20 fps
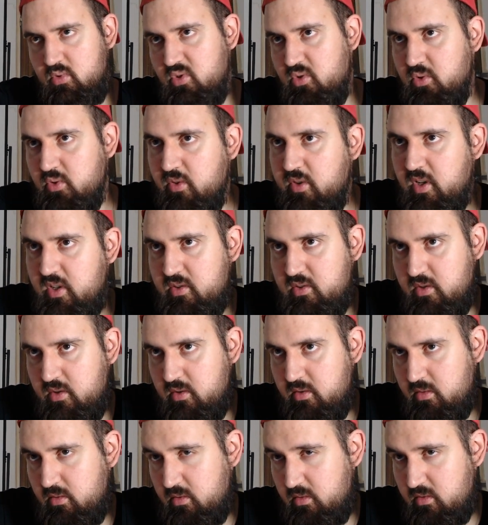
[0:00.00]

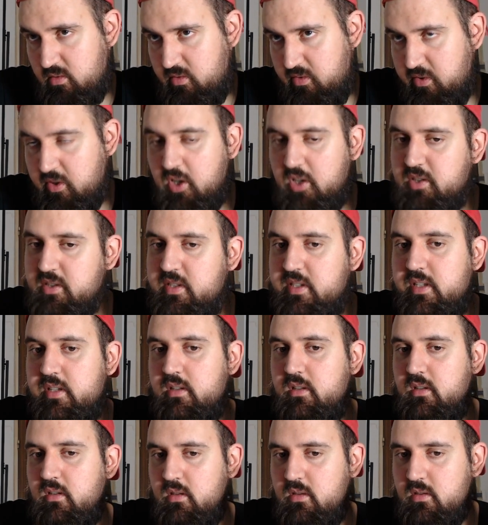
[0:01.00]

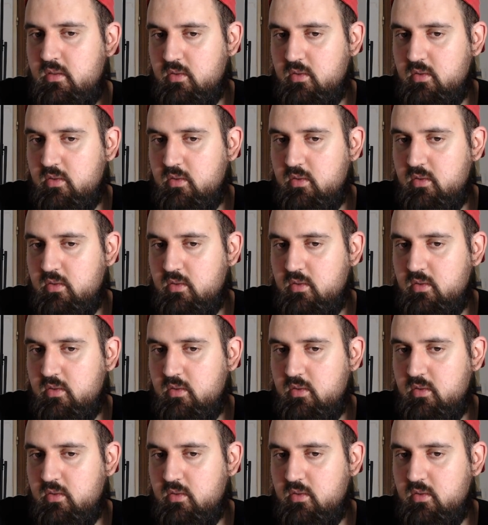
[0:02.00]
2013,